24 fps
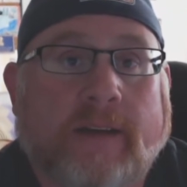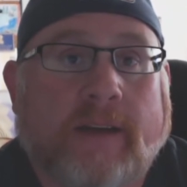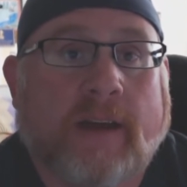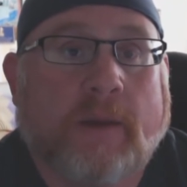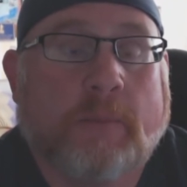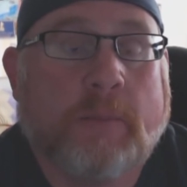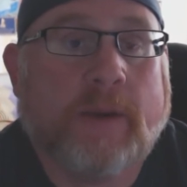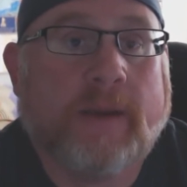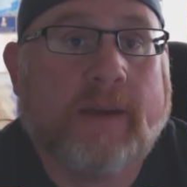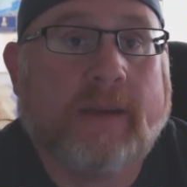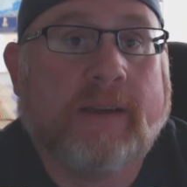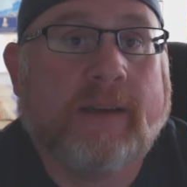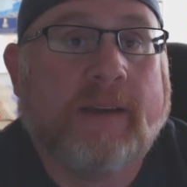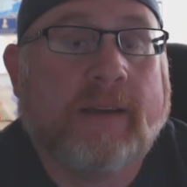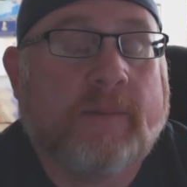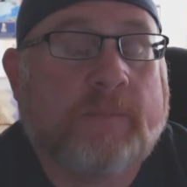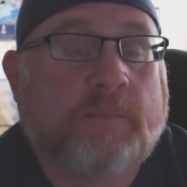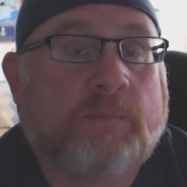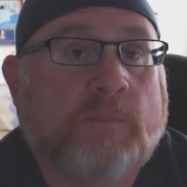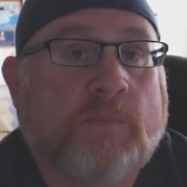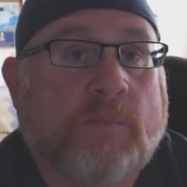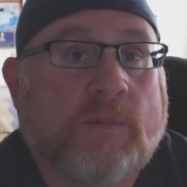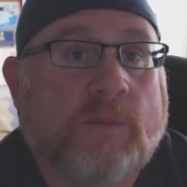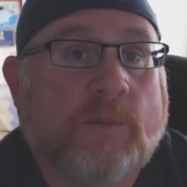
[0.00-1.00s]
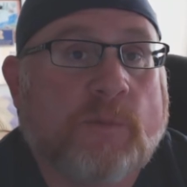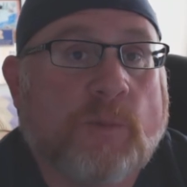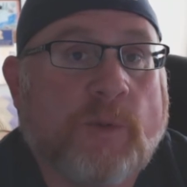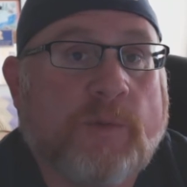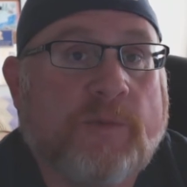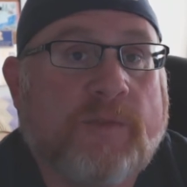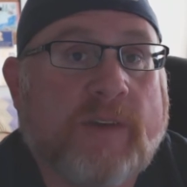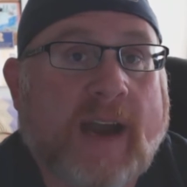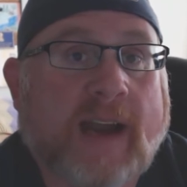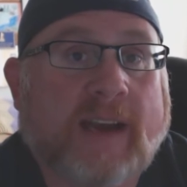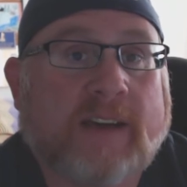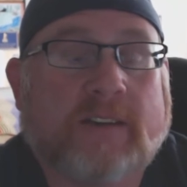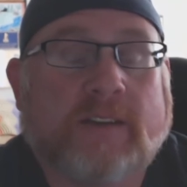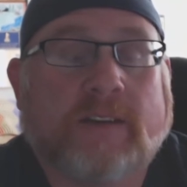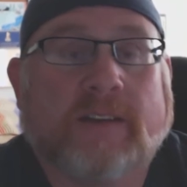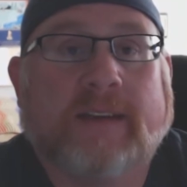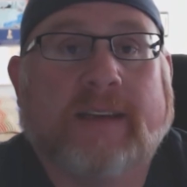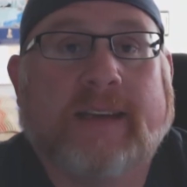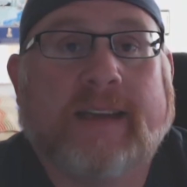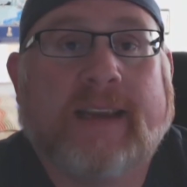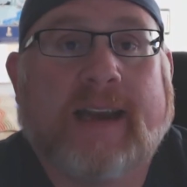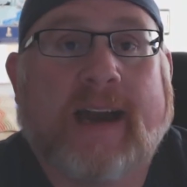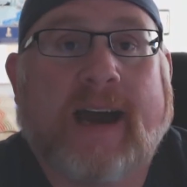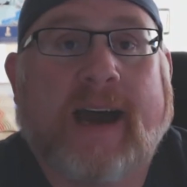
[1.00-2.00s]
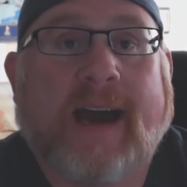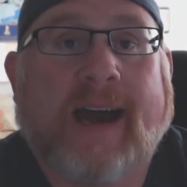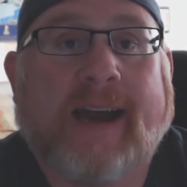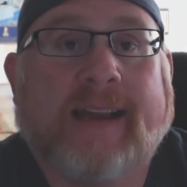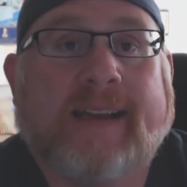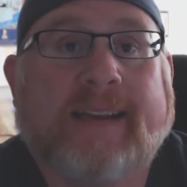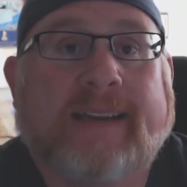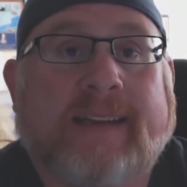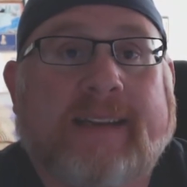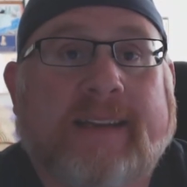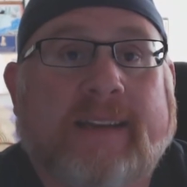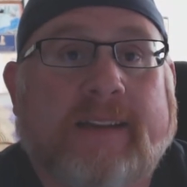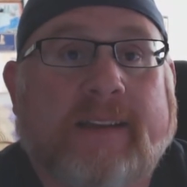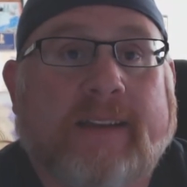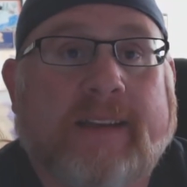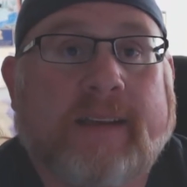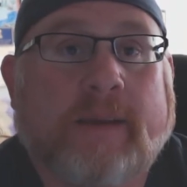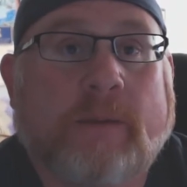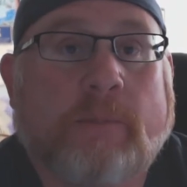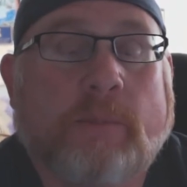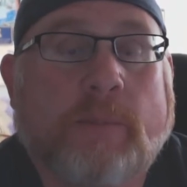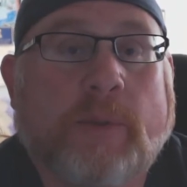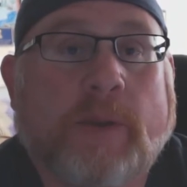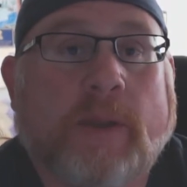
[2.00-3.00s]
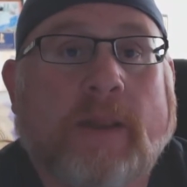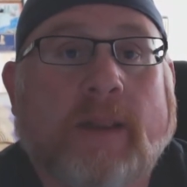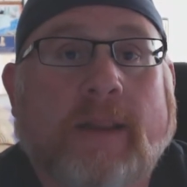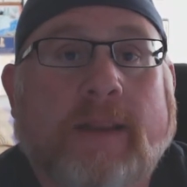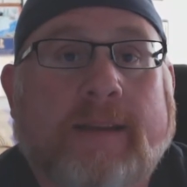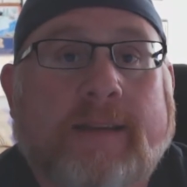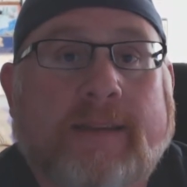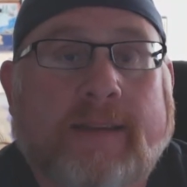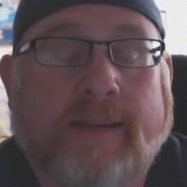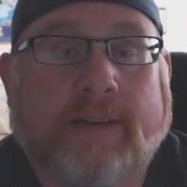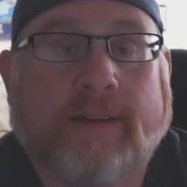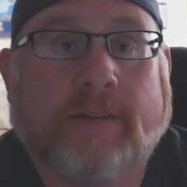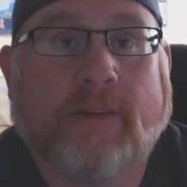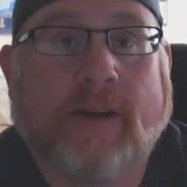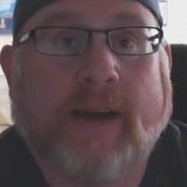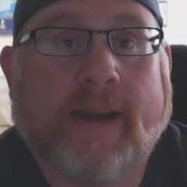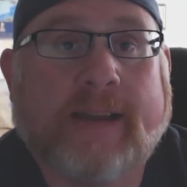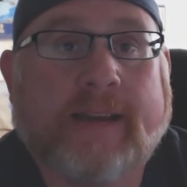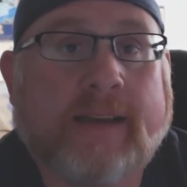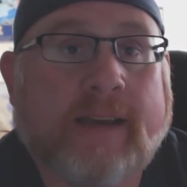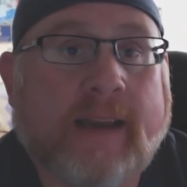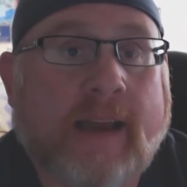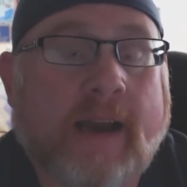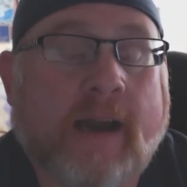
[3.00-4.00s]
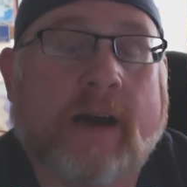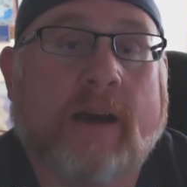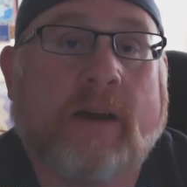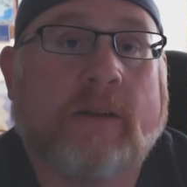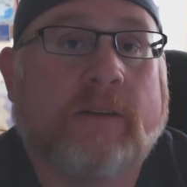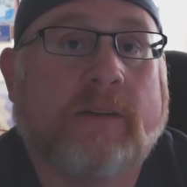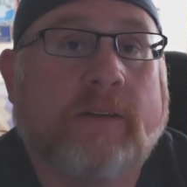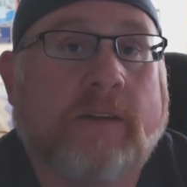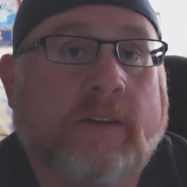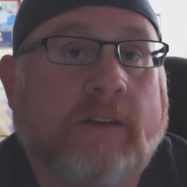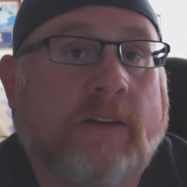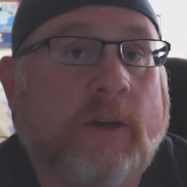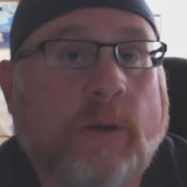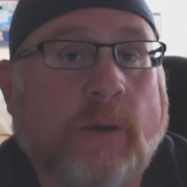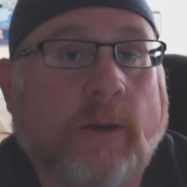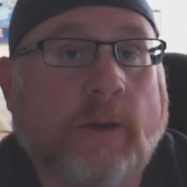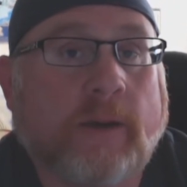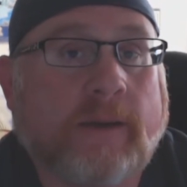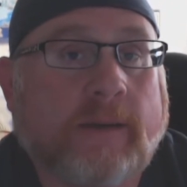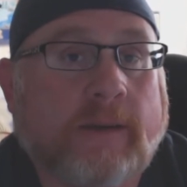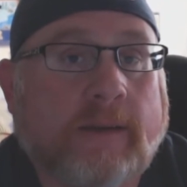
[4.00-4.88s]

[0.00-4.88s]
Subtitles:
I mean, we've actually got the ability right now to do it.